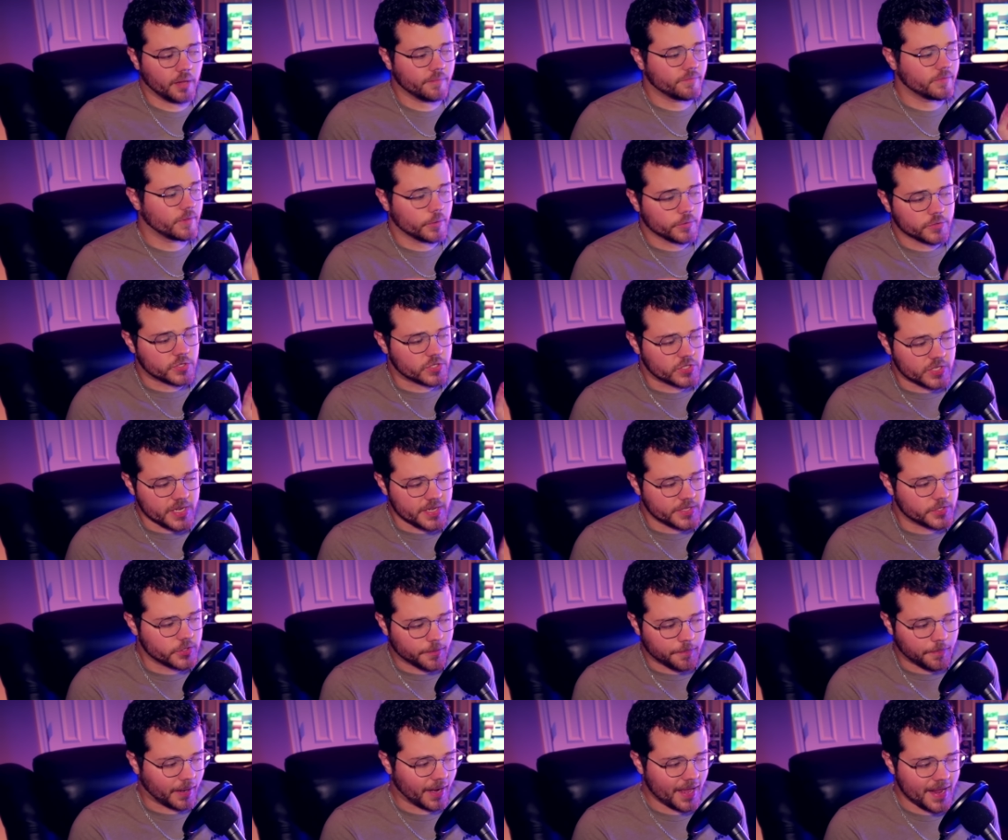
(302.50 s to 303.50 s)
of those seeds
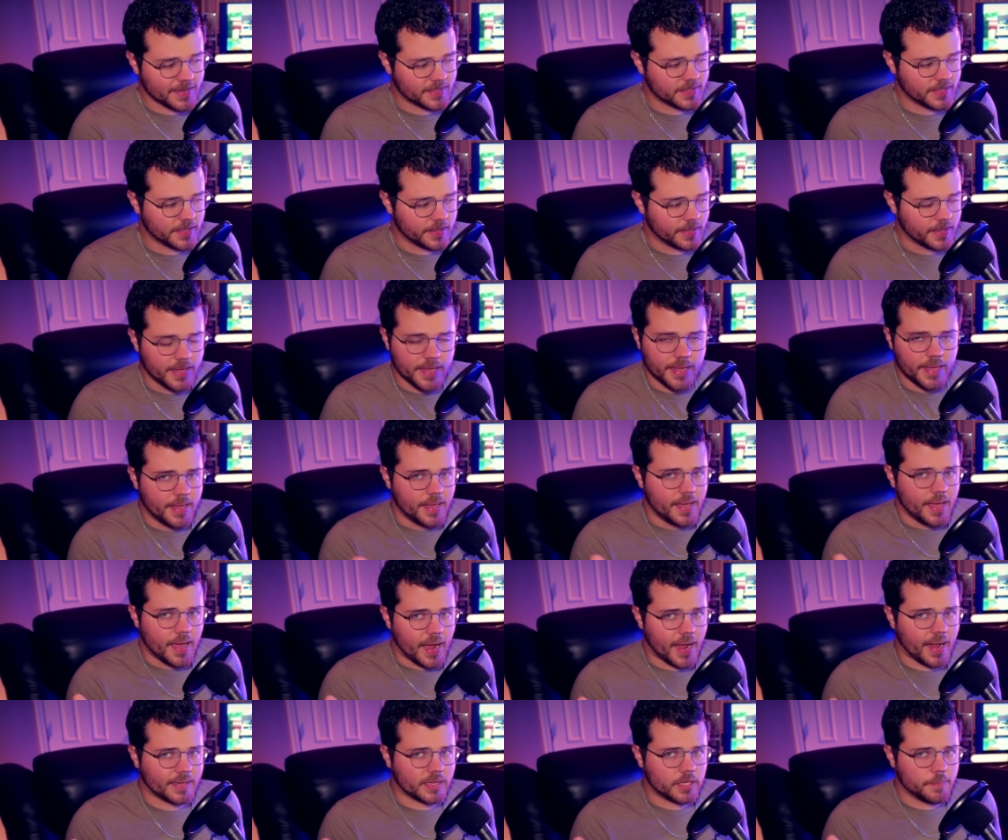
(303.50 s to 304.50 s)
are planted
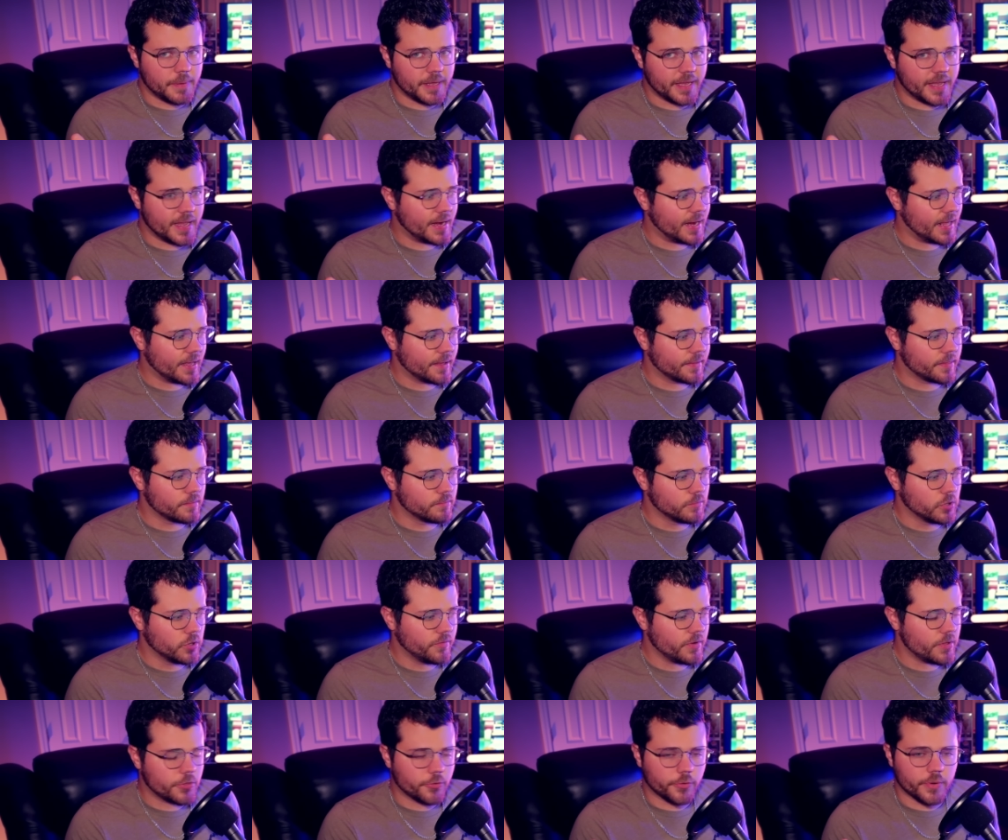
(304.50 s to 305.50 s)
at the beginning of the
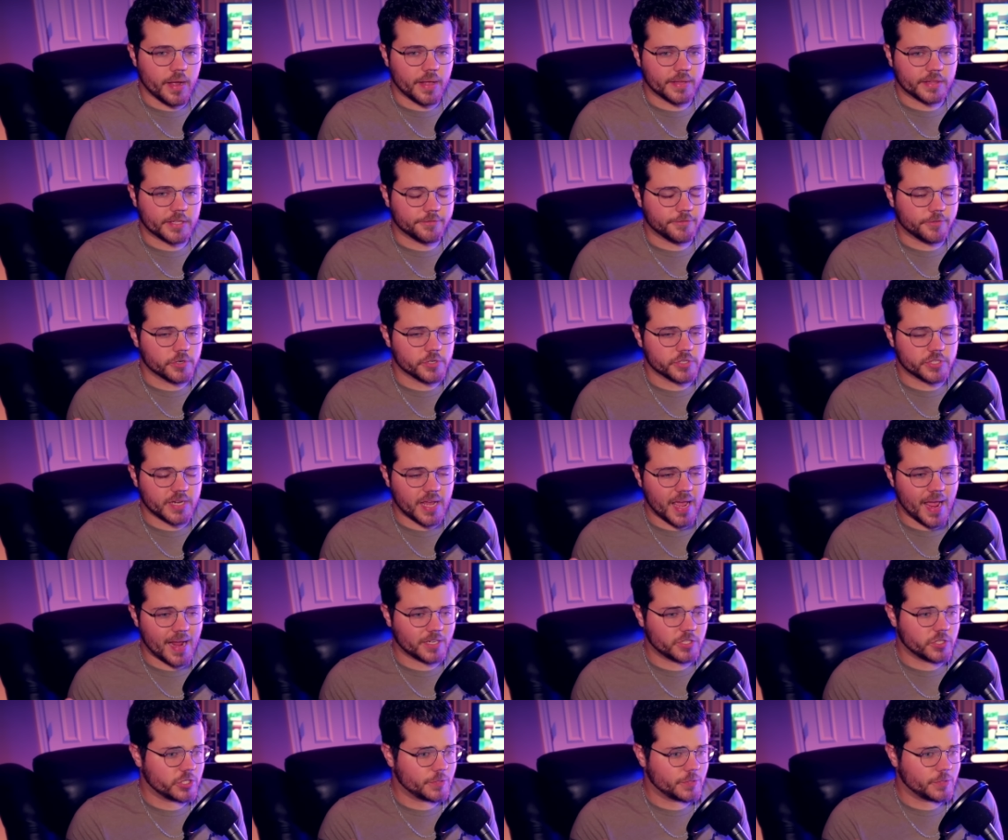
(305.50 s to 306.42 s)
movie throughout the first act,